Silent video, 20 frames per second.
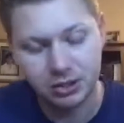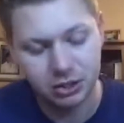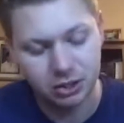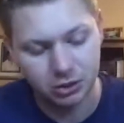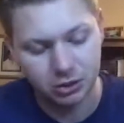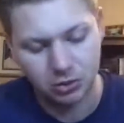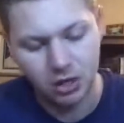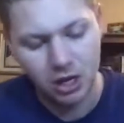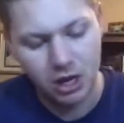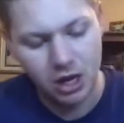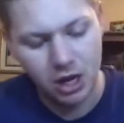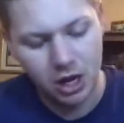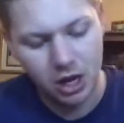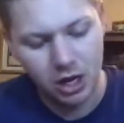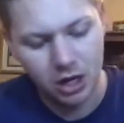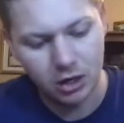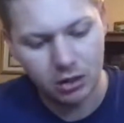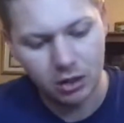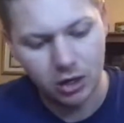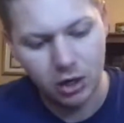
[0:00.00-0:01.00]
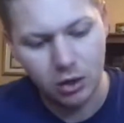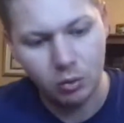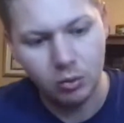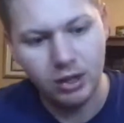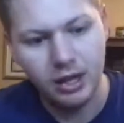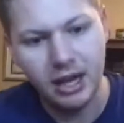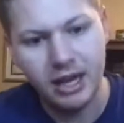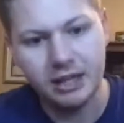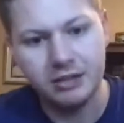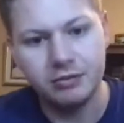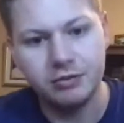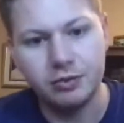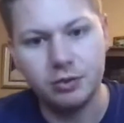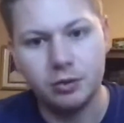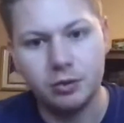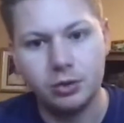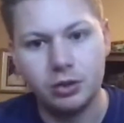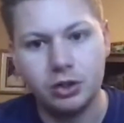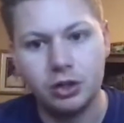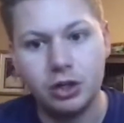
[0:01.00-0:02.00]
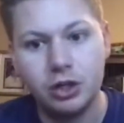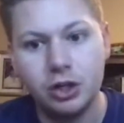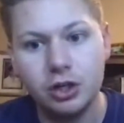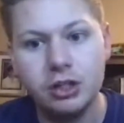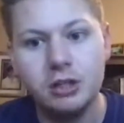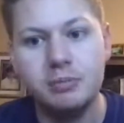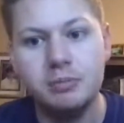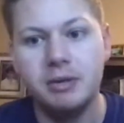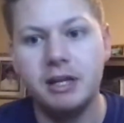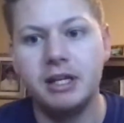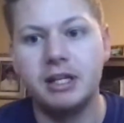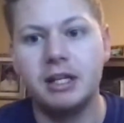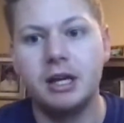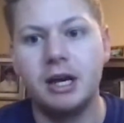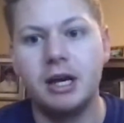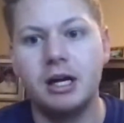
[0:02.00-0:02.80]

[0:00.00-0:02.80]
So what handful could mean